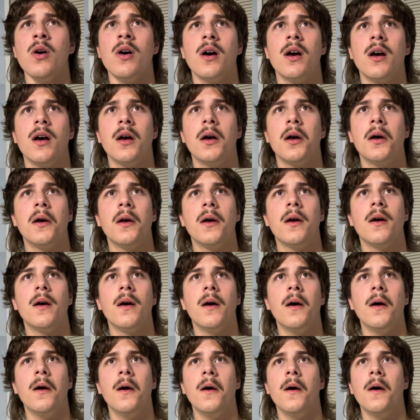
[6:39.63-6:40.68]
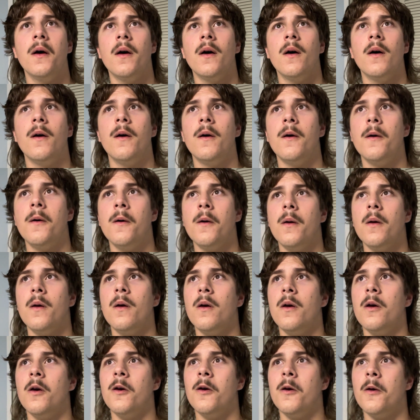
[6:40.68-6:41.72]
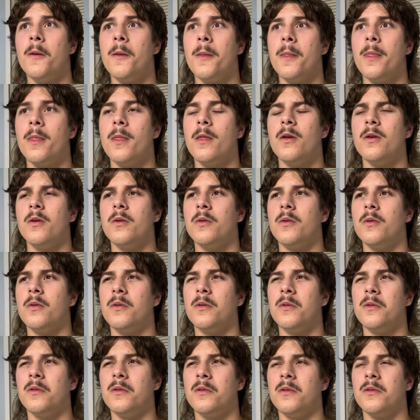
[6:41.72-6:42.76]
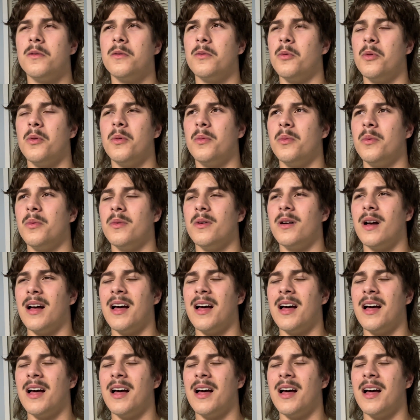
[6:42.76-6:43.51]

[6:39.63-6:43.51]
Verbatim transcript: I just want to know for personal reasons.